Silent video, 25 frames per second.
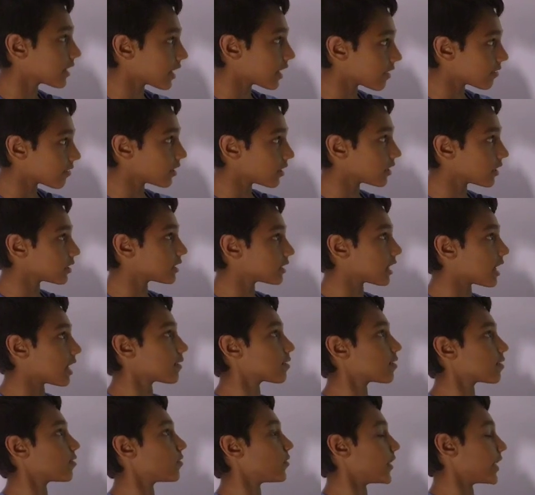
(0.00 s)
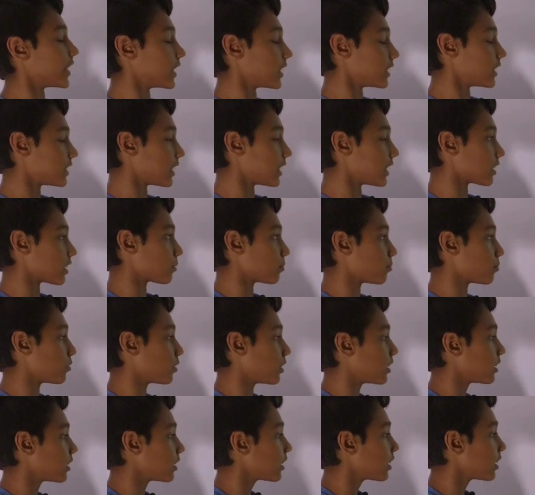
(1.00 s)
And now we also have to find the center
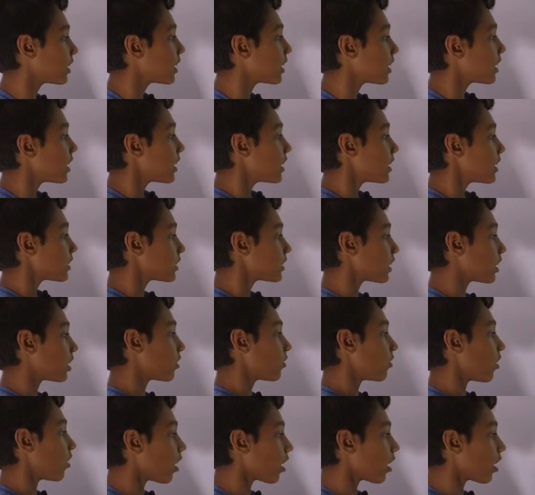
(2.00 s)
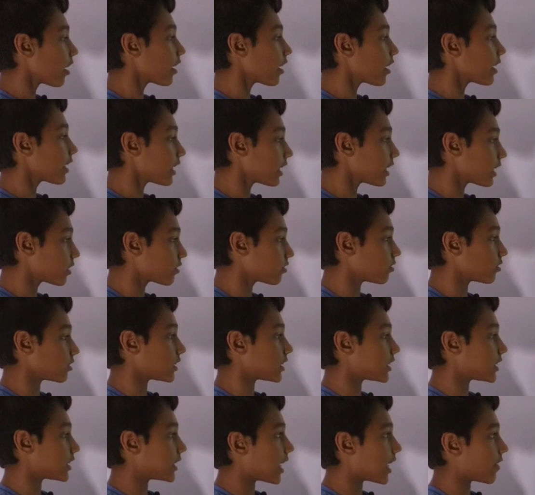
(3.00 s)
point. So r
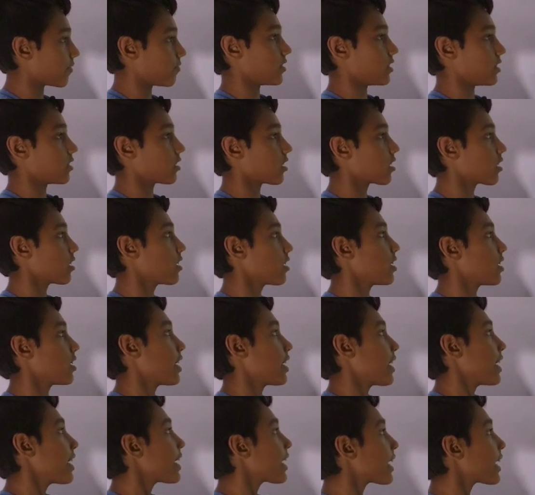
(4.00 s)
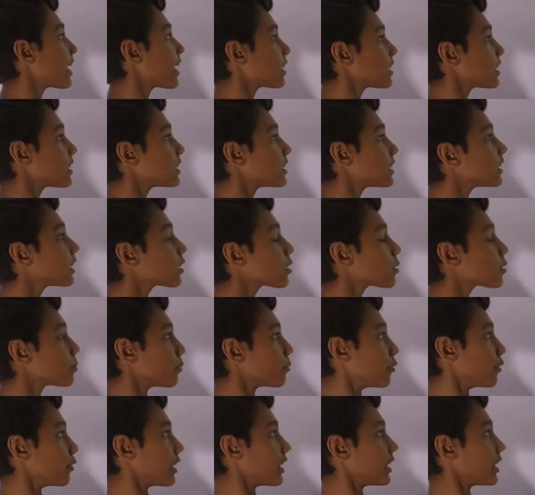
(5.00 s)
equals 7, and the
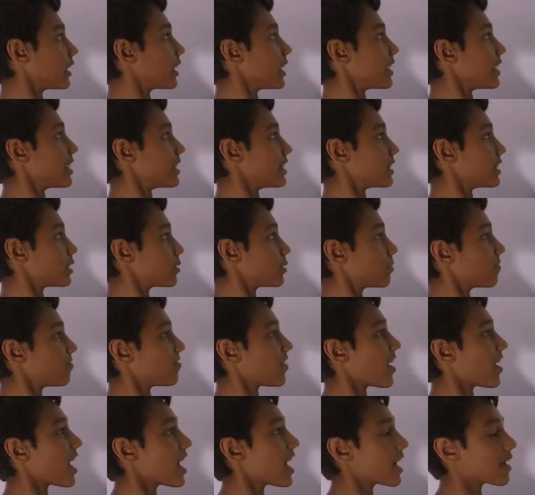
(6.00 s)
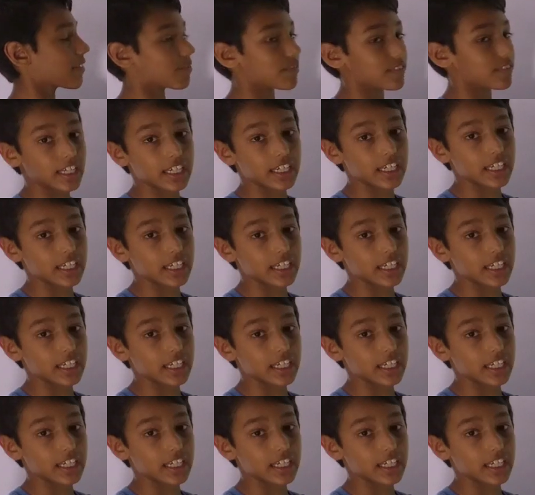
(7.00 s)
center point is 5,